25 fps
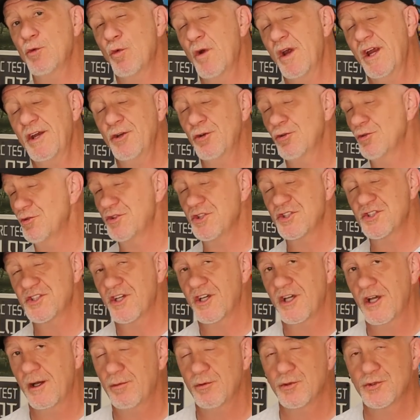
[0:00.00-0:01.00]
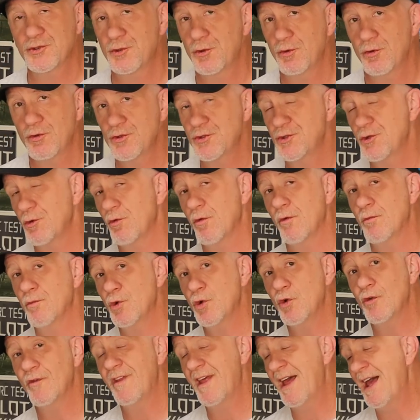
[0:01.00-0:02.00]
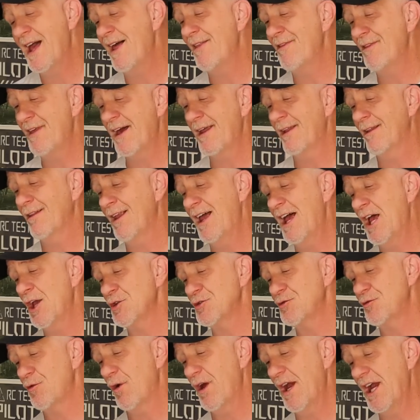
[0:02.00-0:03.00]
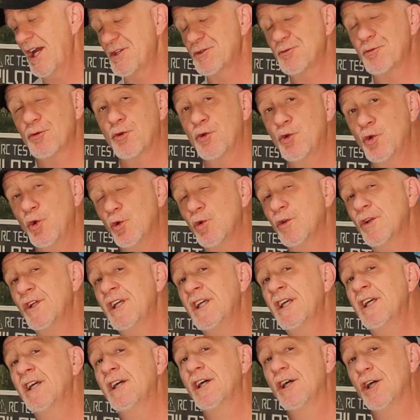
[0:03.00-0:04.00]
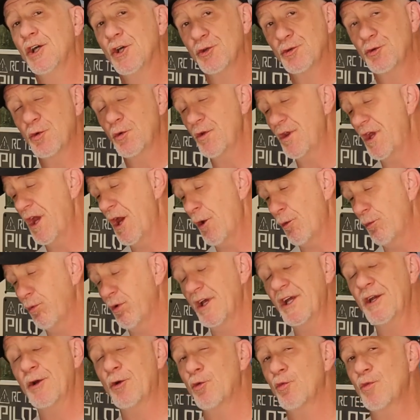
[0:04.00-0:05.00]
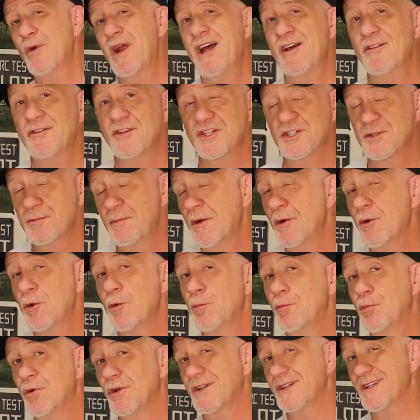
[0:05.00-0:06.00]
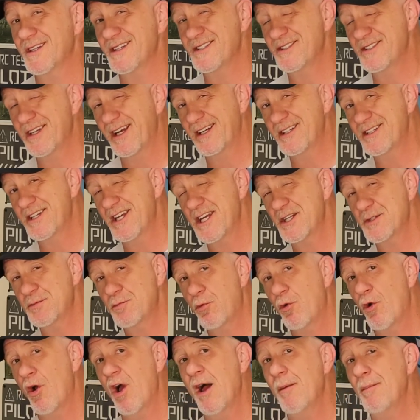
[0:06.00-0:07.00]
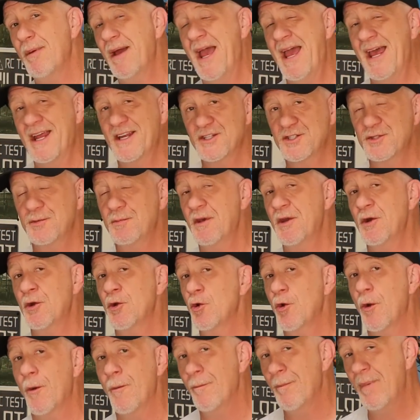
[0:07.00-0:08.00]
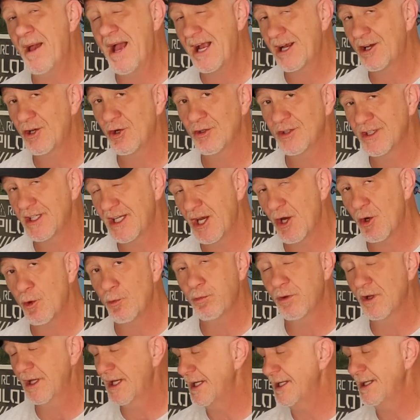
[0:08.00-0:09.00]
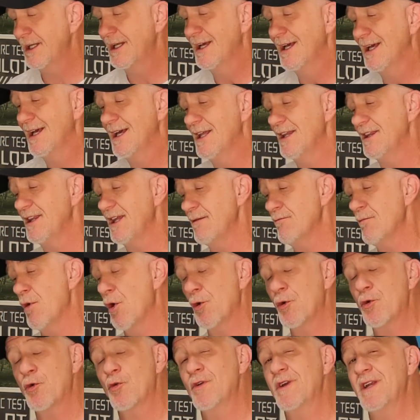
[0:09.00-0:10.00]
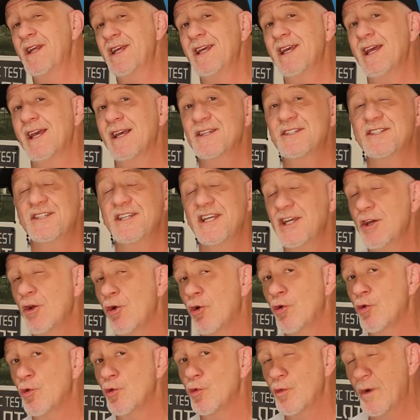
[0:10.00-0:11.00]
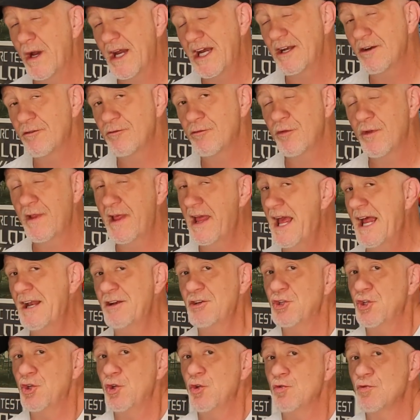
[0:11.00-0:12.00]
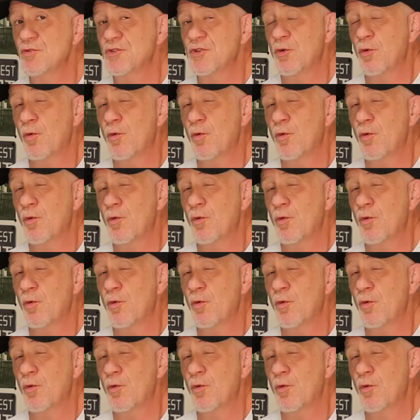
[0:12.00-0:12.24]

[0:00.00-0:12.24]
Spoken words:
radial, just a couple screws to remove that. That allows for extra cooling through the airplane around the spinner. Put the 6S prop and spinner back on the airplane. The motor and ESC are rated for that. Use